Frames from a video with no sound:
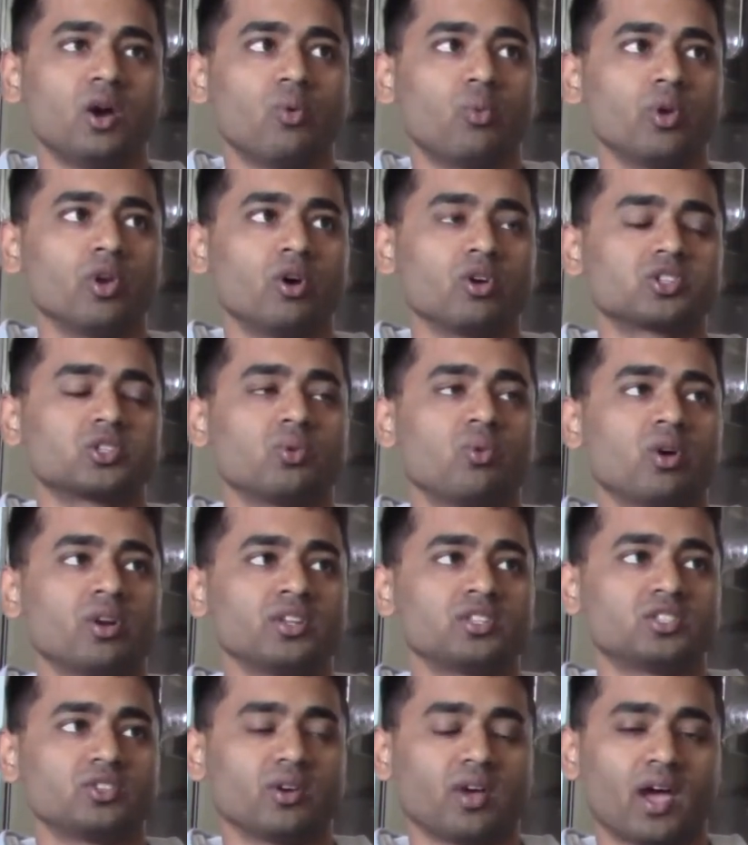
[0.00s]
We also
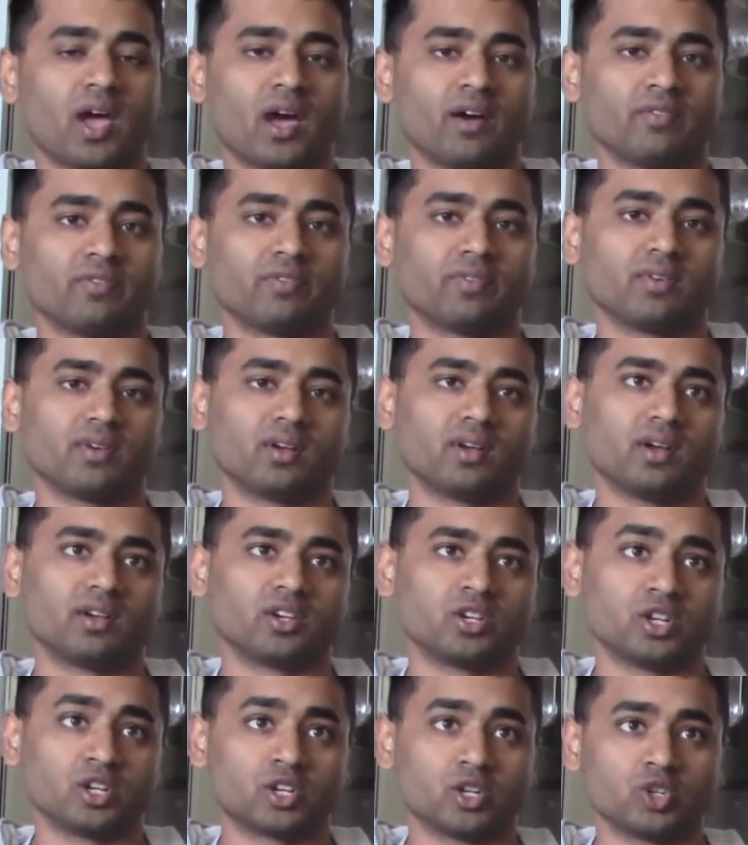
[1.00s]
wanted to have
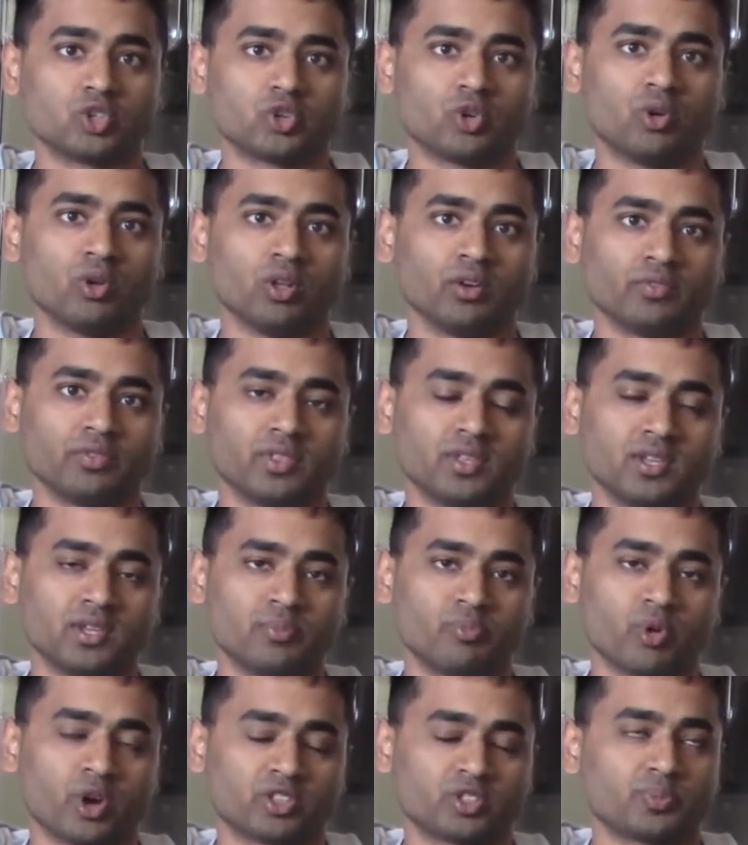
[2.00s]
good control of the
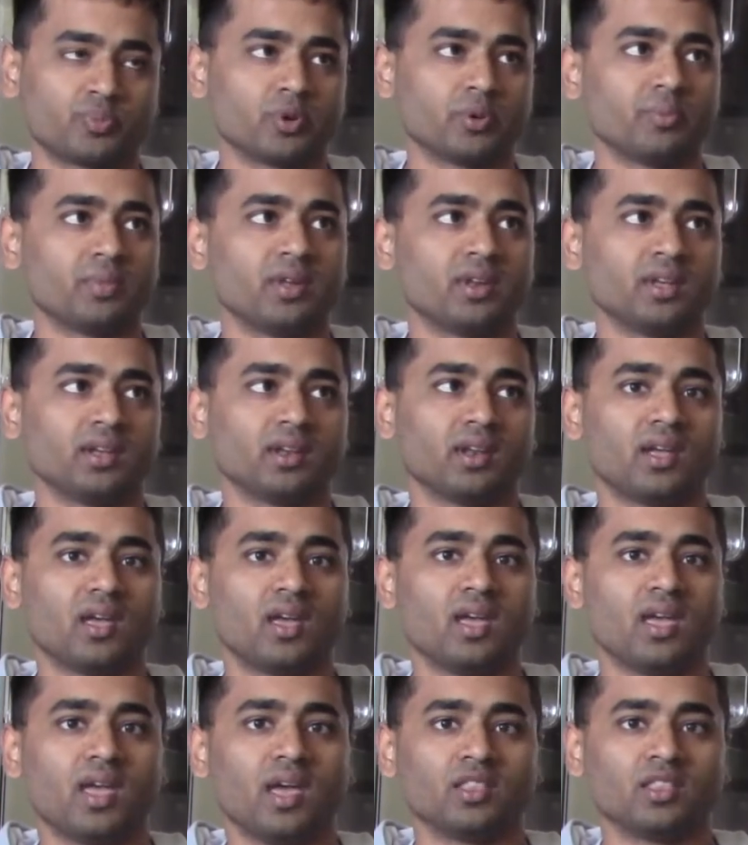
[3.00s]
breaths per minute
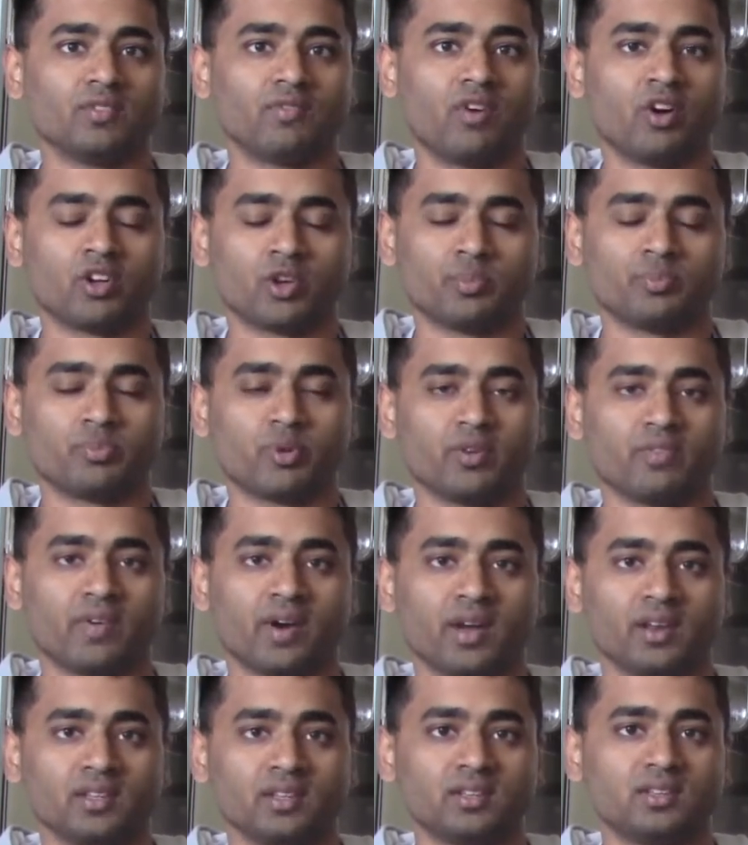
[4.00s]
and the volume
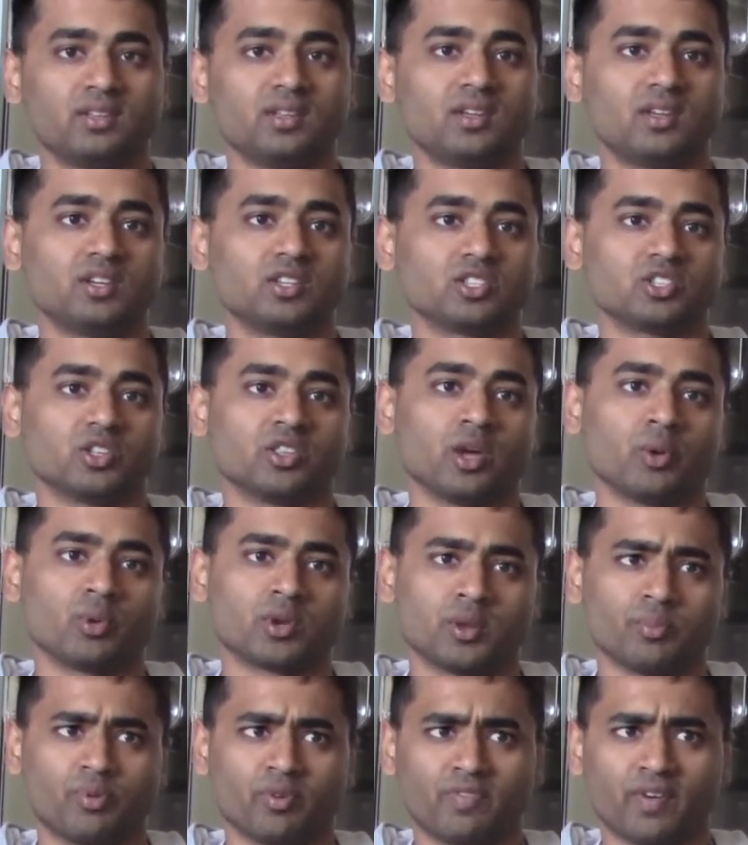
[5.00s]
provided, so that we
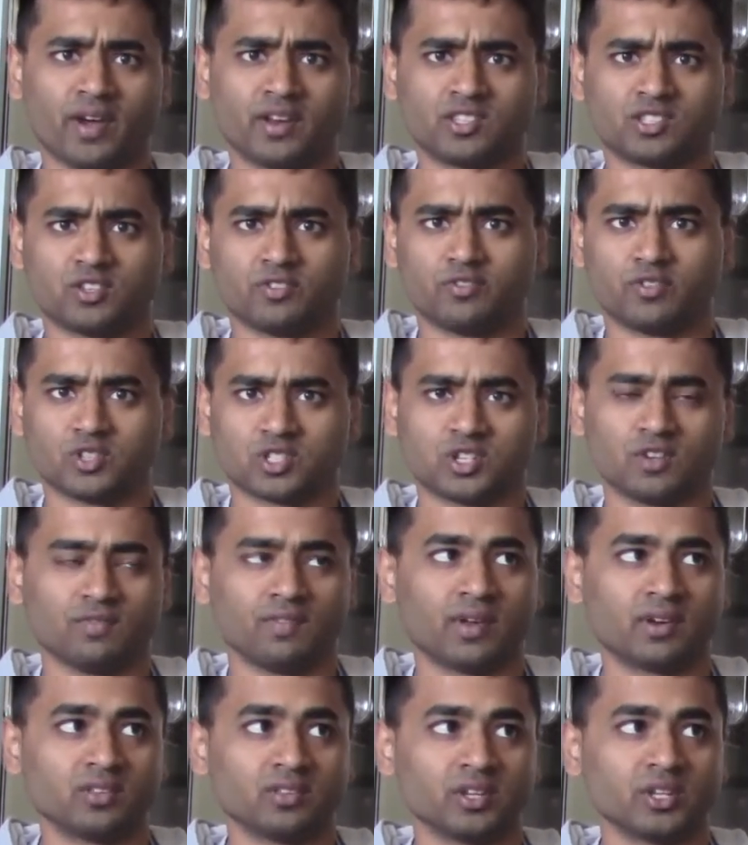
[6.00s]
can provide sufficient
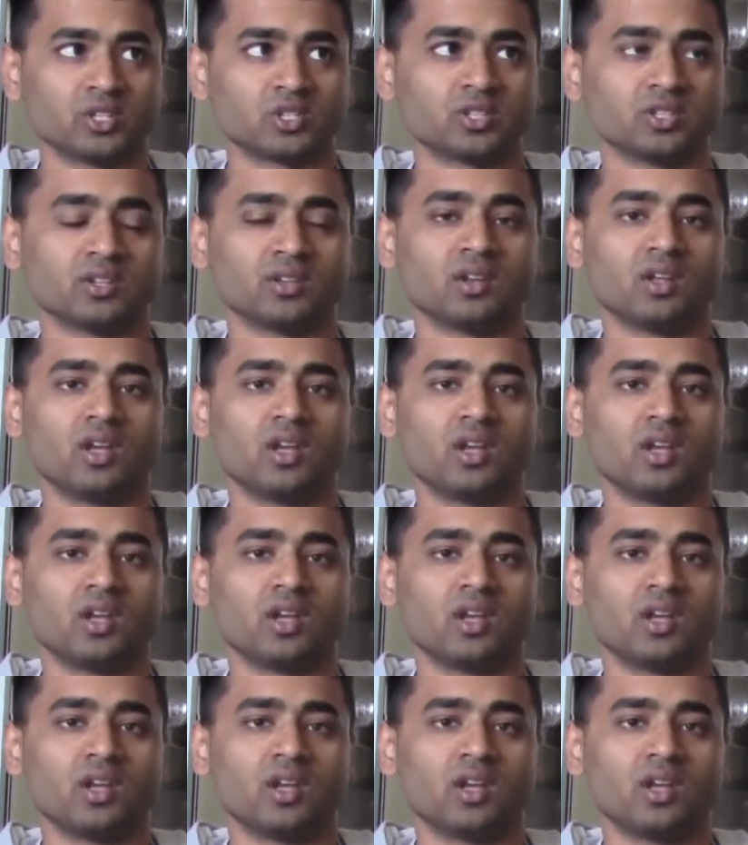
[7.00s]
ventilation.